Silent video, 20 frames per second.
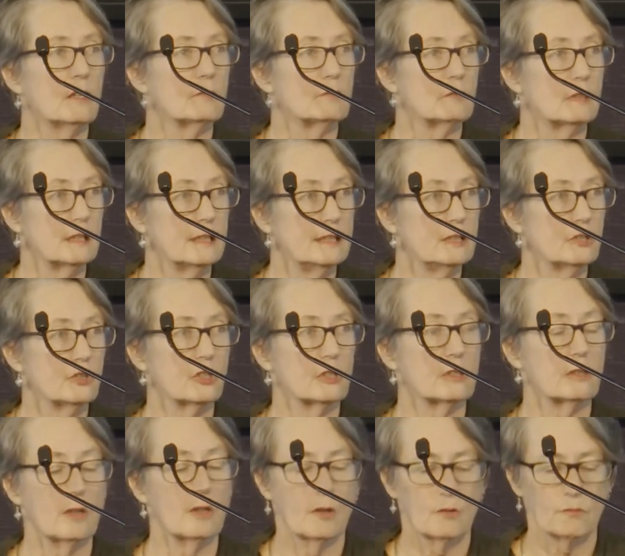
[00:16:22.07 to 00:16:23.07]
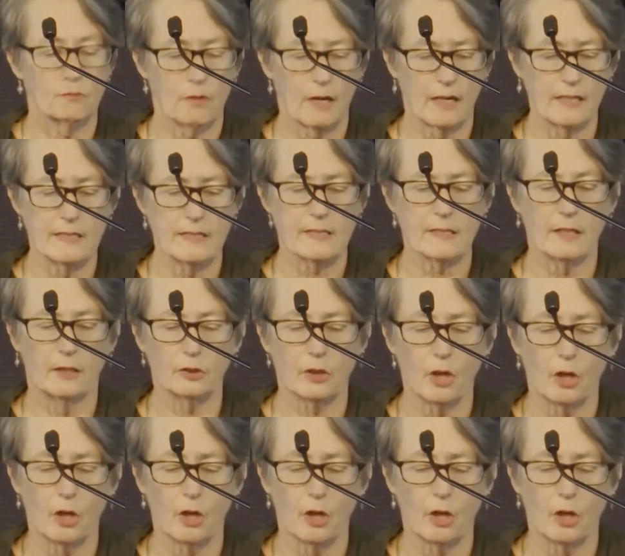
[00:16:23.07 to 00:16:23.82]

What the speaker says: religion, race and